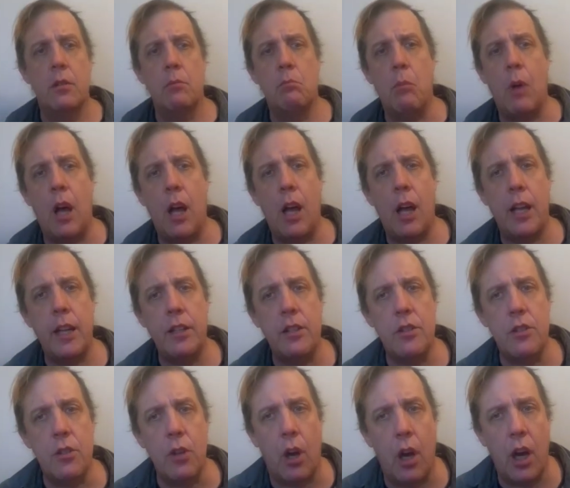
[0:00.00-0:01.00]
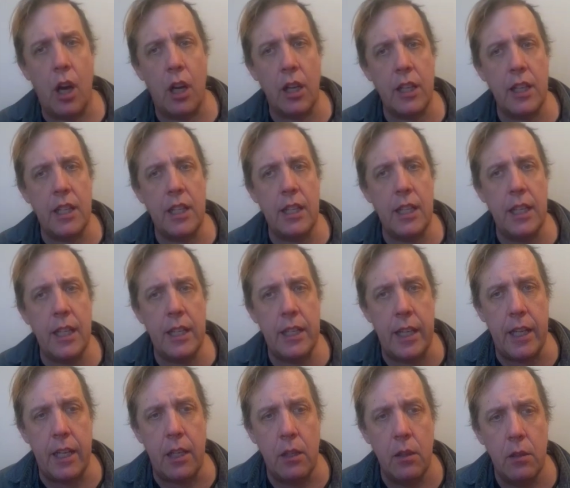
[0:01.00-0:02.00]
my dog
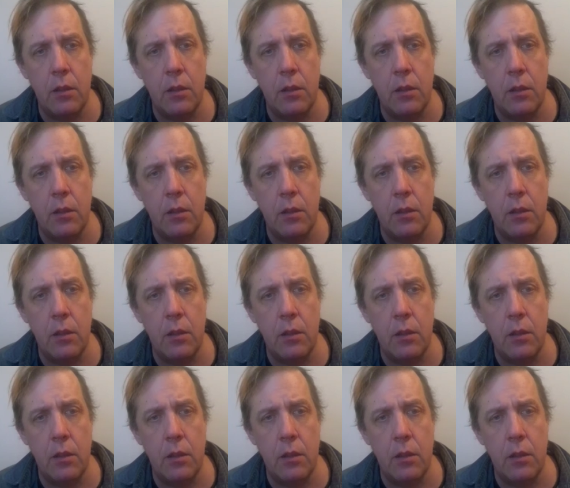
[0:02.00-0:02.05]
Edie,